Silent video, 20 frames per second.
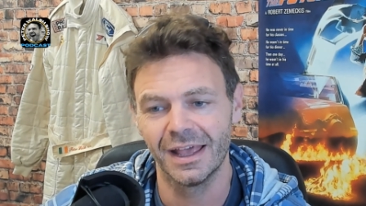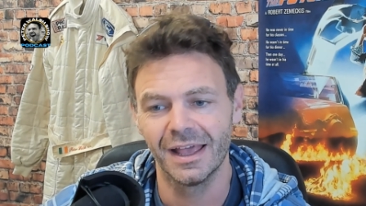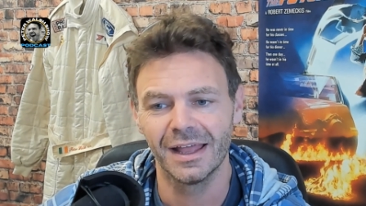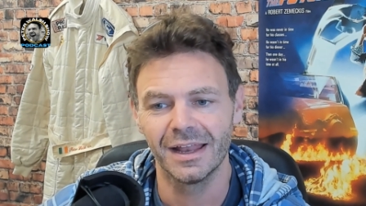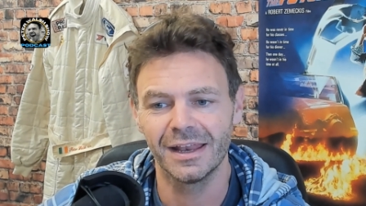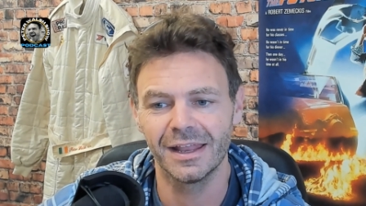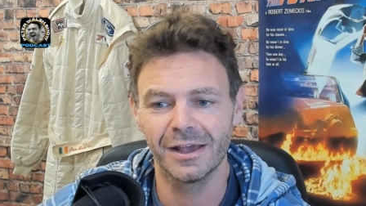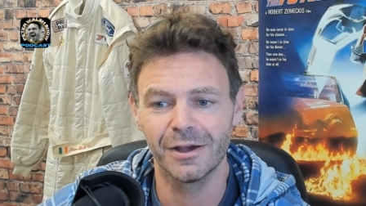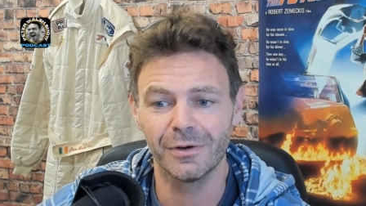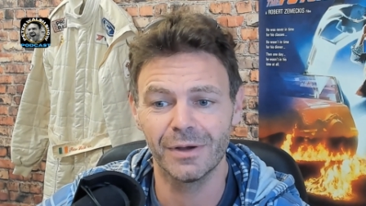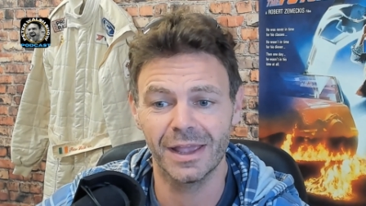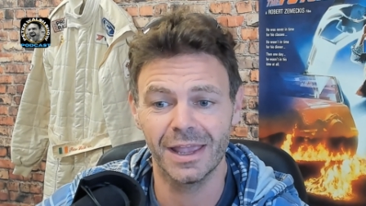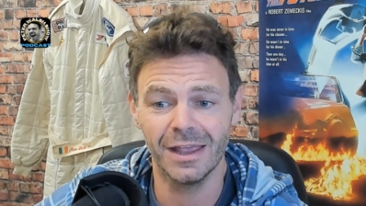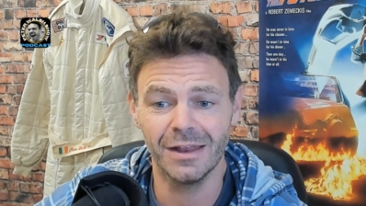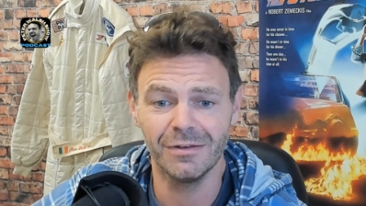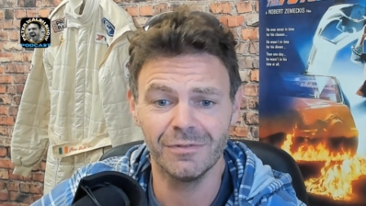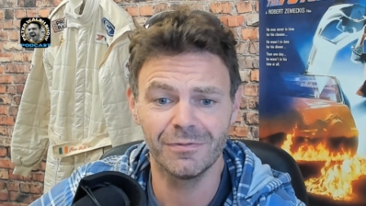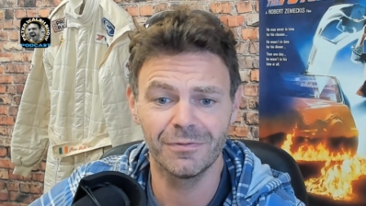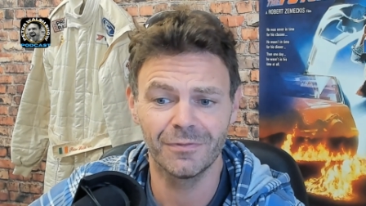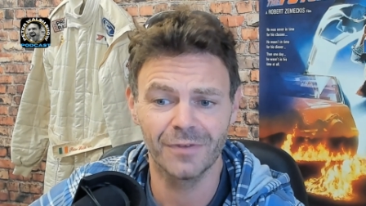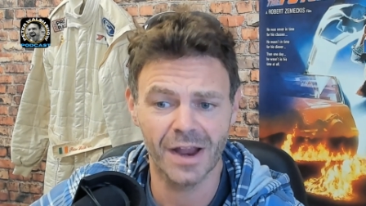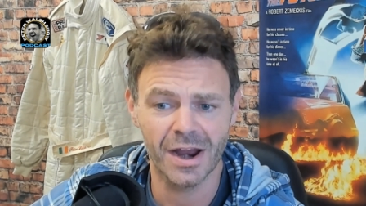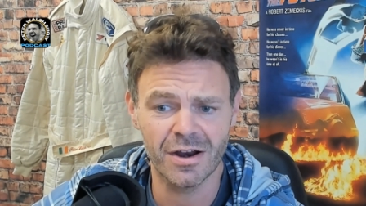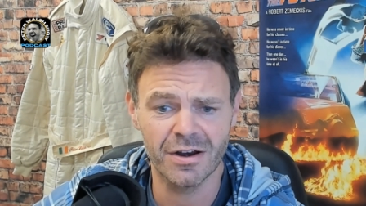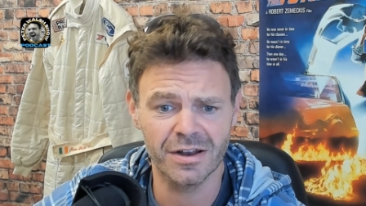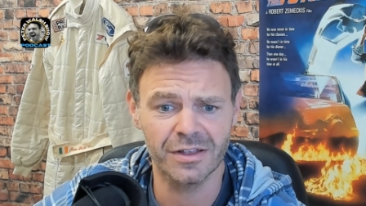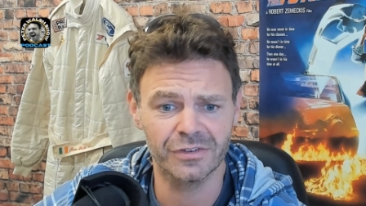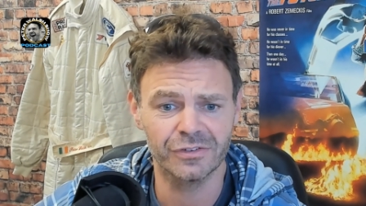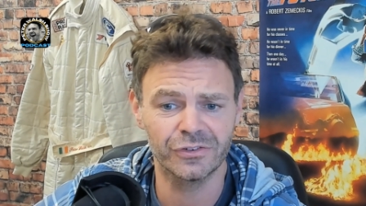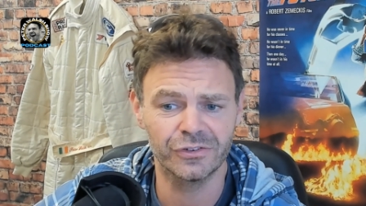Now, in
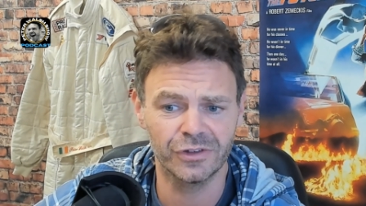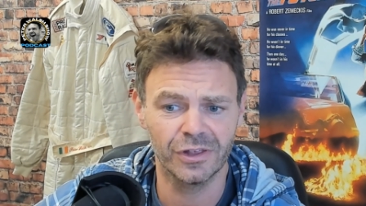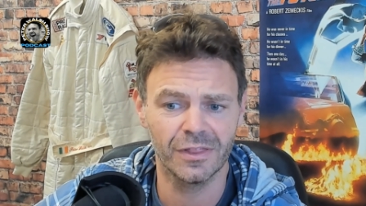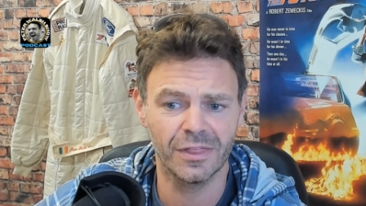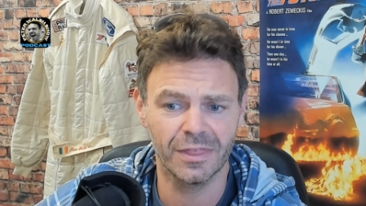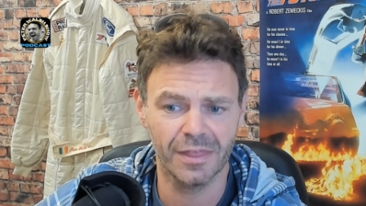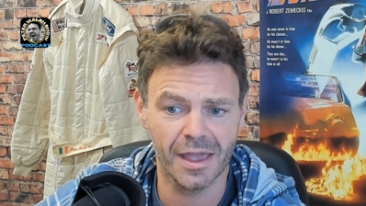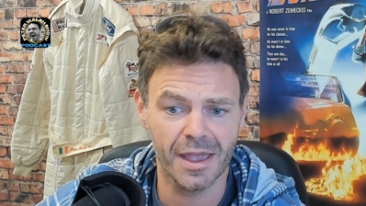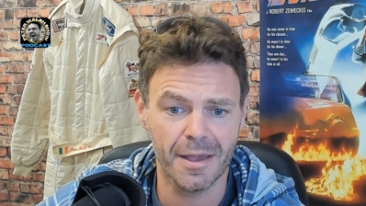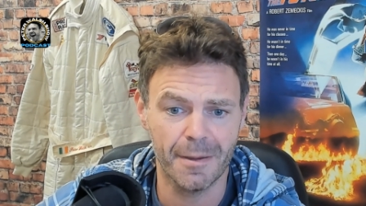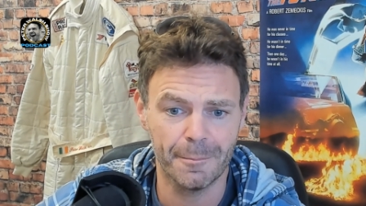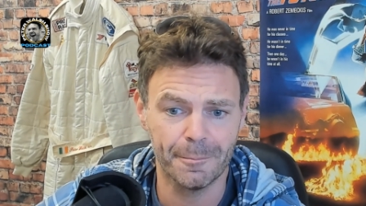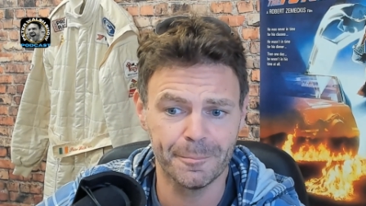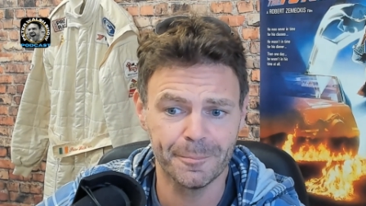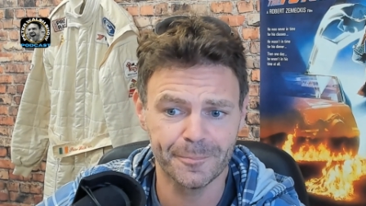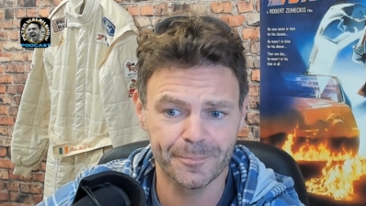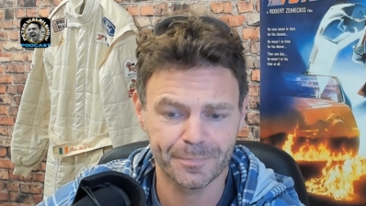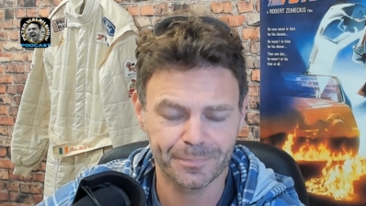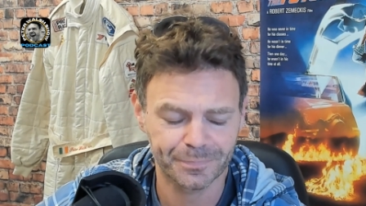fairness to them,